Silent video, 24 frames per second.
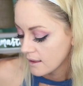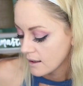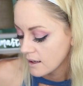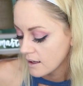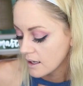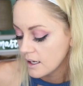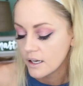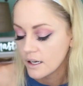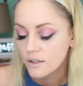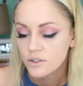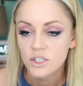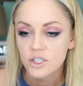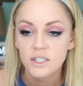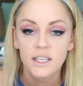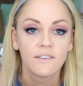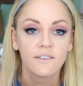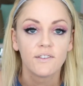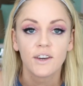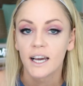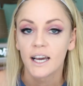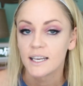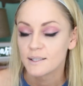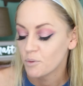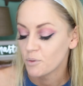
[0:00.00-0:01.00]
you know, just give
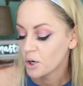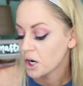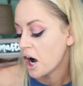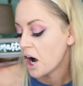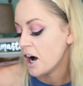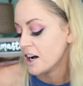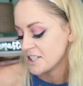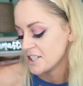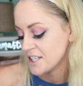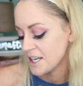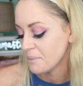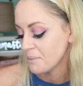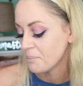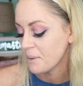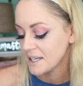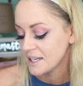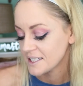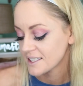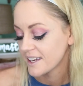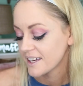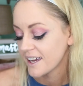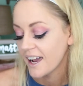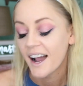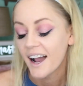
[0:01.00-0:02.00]
you guys more content.
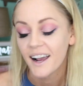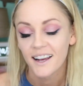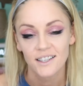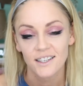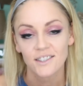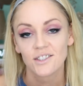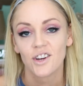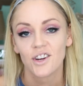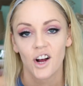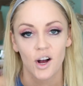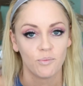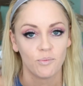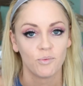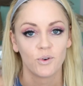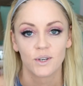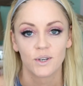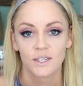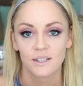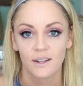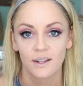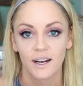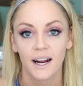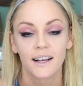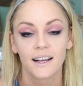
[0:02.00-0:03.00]
Basically, I get to shop more
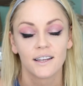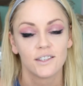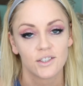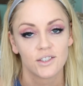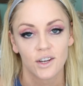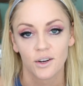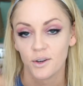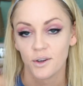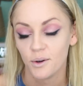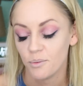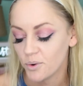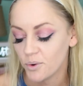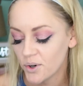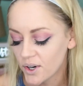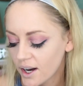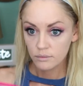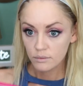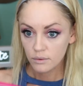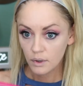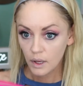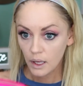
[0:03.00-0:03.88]
so that I can show you more.